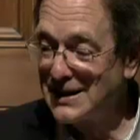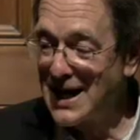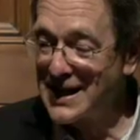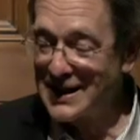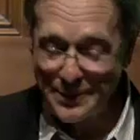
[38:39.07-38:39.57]

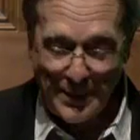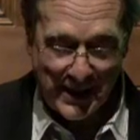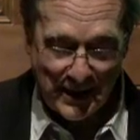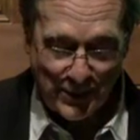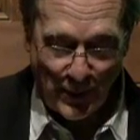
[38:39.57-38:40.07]
naked
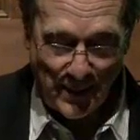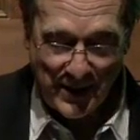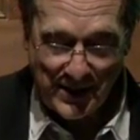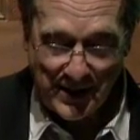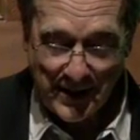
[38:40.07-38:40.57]
men and
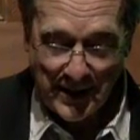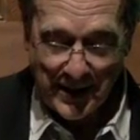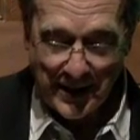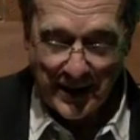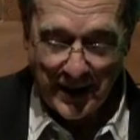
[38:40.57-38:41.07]
women
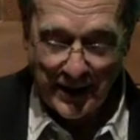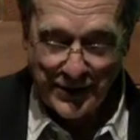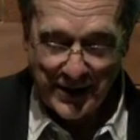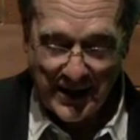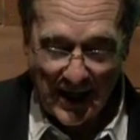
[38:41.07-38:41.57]

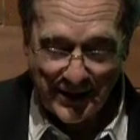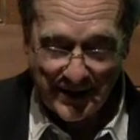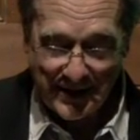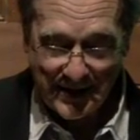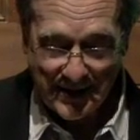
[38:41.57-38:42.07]

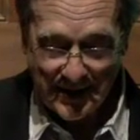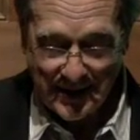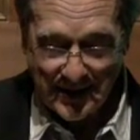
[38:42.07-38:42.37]
together